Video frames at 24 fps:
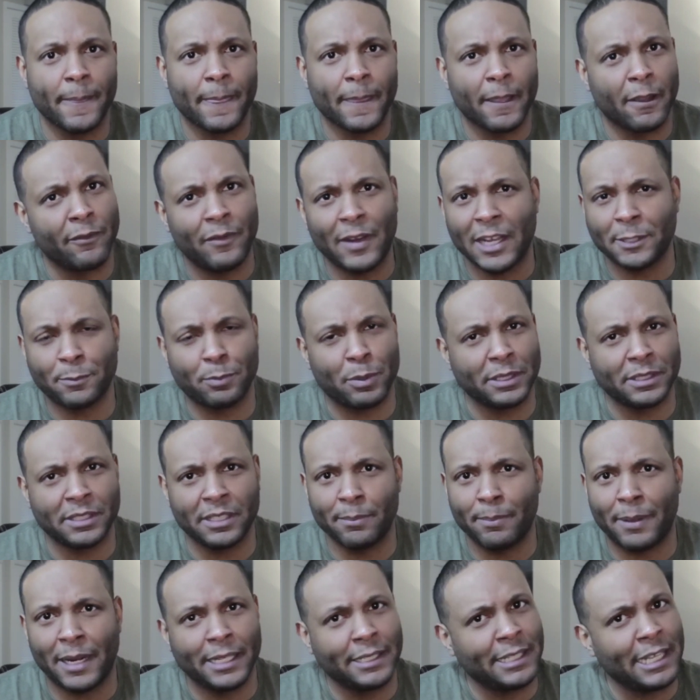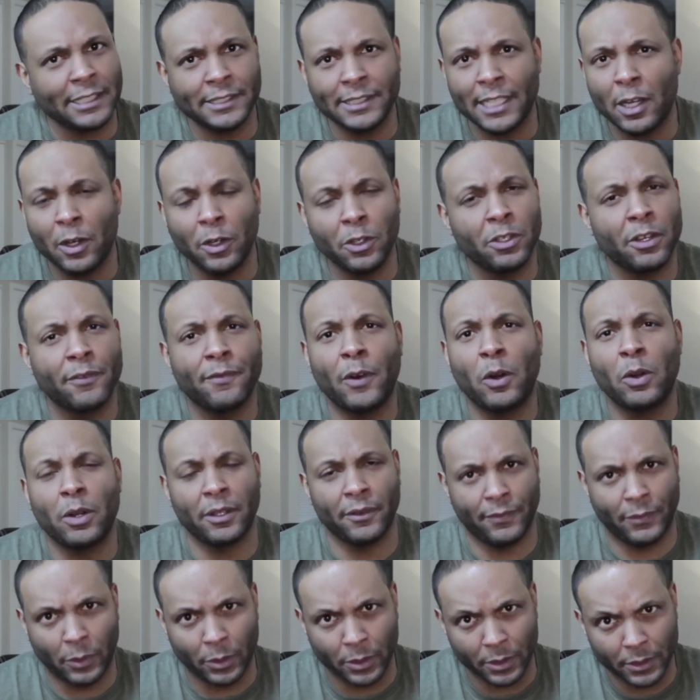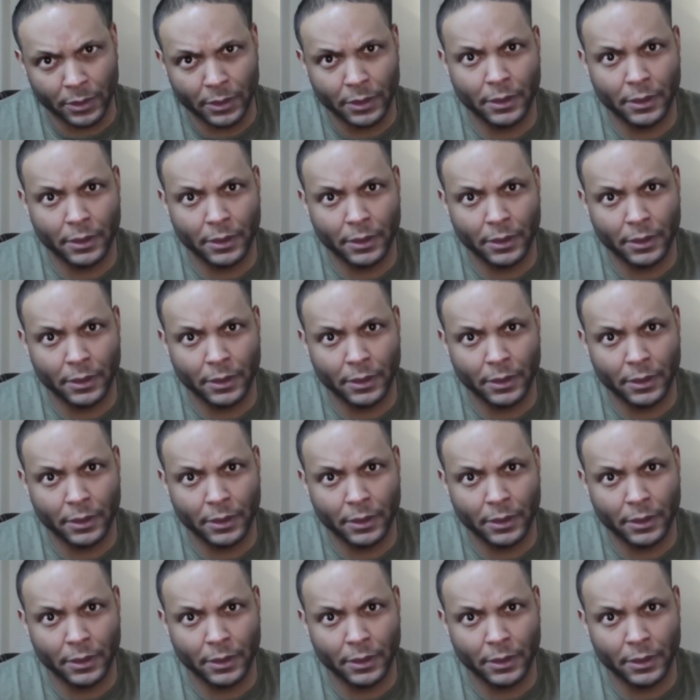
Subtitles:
or Vice President Biden. That's not who you're voting for.